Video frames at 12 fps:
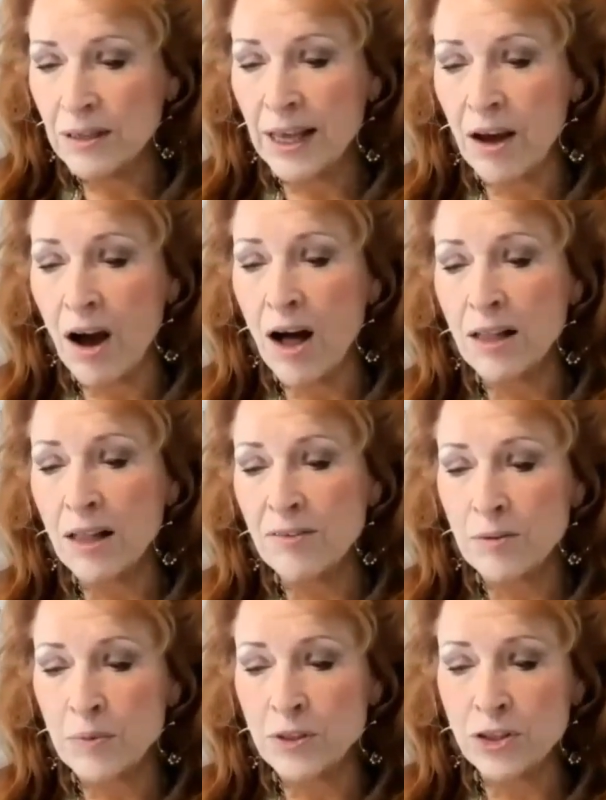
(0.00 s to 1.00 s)
they all
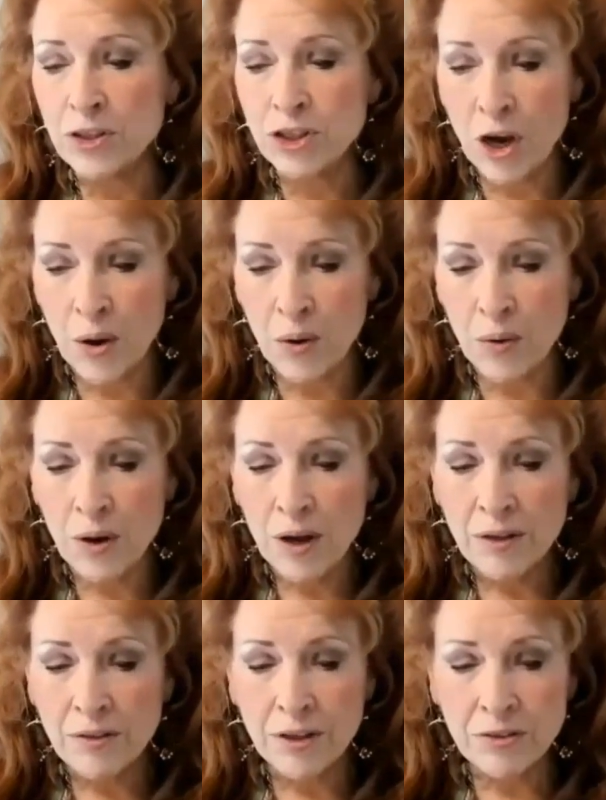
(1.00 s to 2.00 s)
of them will show
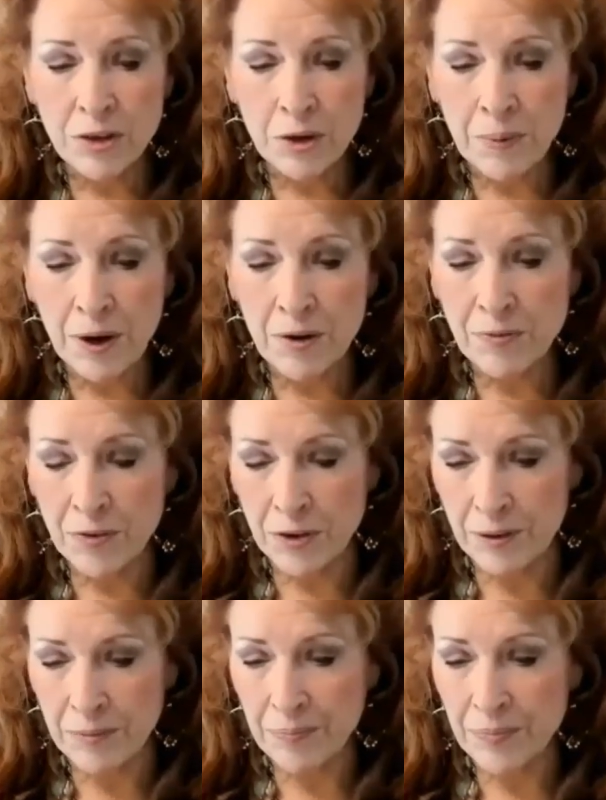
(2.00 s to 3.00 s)
that they're
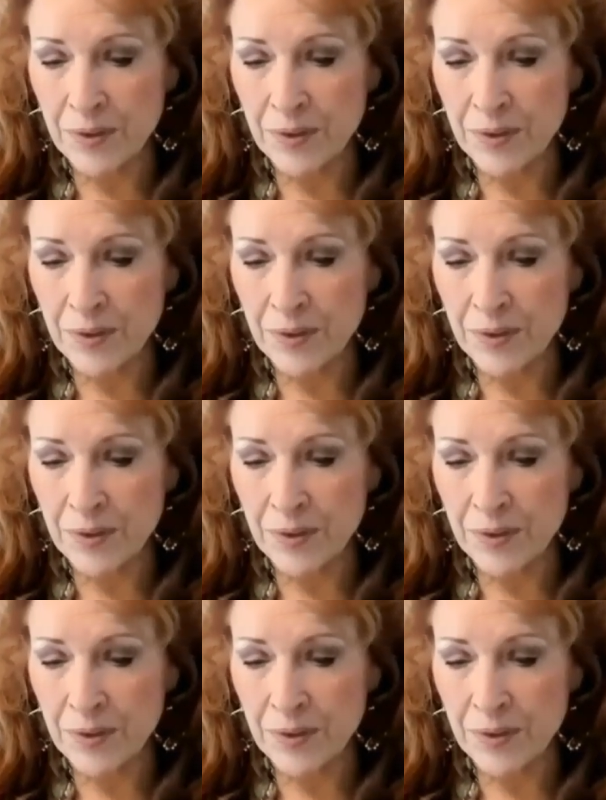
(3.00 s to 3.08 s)
barefooted.